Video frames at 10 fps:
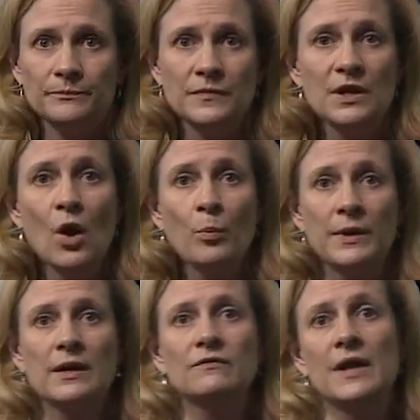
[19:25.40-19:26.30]
The
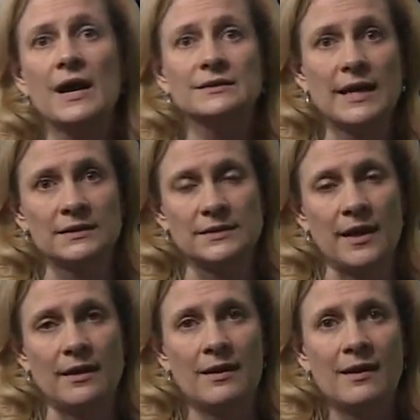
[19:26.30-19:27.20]
opening of Nye's
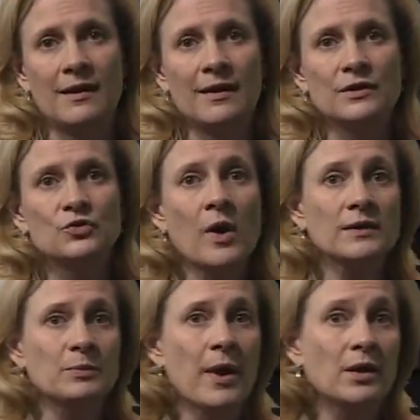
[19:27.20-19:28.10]
essay
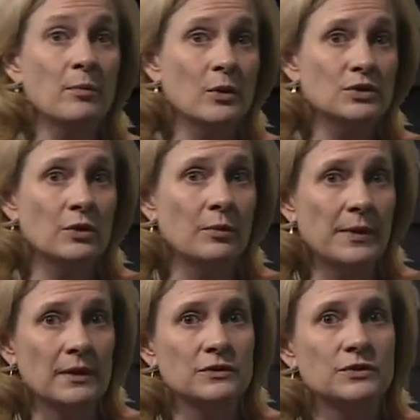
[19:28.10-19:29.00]
draws upon emotional
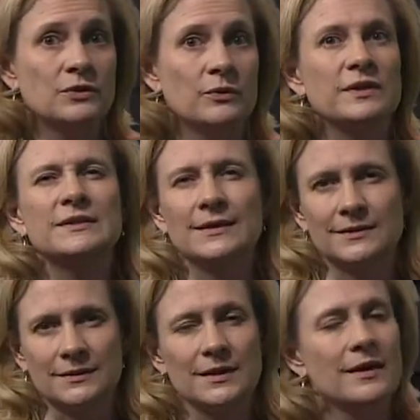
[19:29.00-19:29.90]
appeals to the
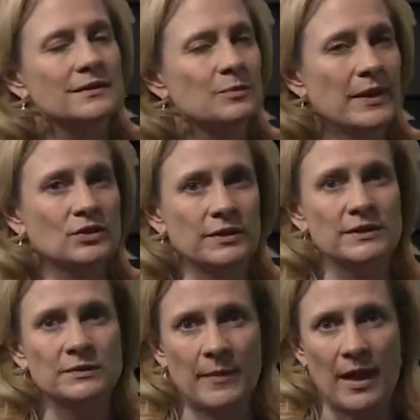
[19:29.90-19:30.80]
senses, especially
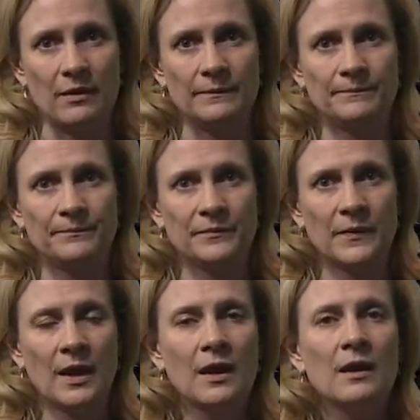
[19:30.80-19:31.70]
smell.
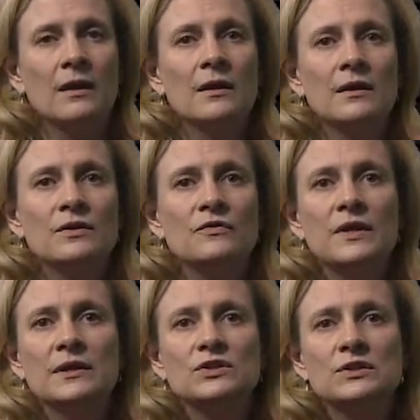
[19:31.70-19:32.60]
The
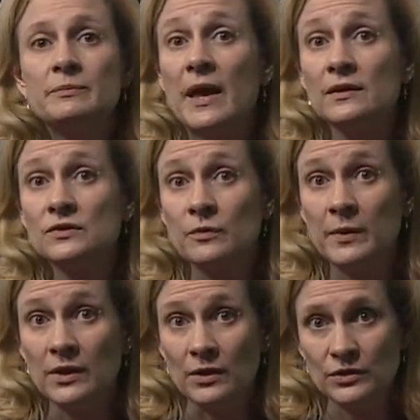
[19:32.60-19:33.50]
village smells
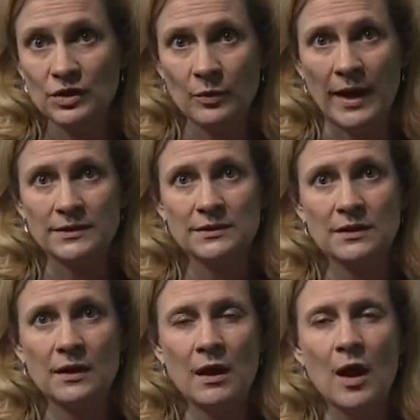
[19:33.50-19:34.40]
familiar, she writes,
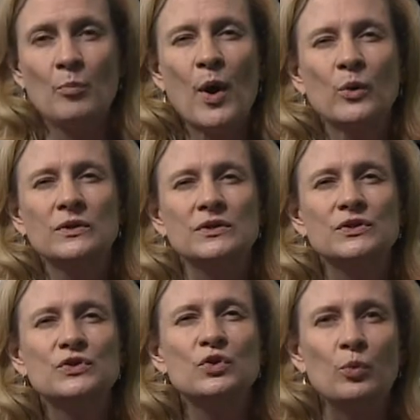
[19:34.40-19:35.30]
a potent
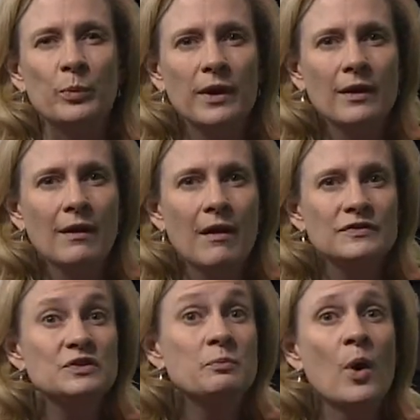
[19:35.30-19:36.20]
soup of
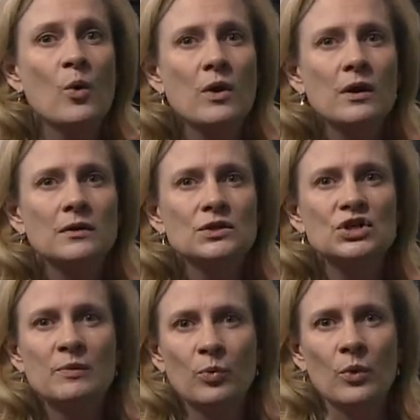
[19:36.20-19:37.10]
smoke,
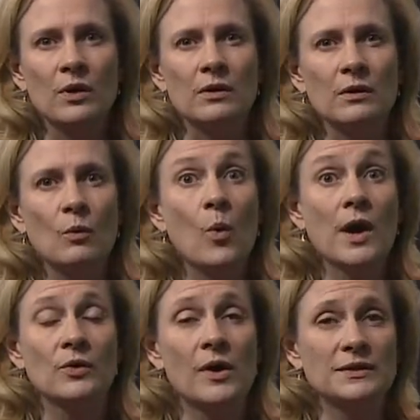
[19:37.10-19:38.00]
sheep wool,
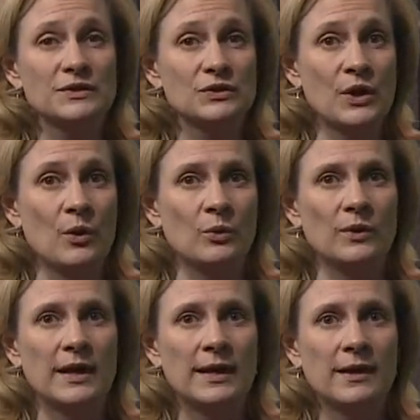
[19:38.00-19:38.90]
water on stone.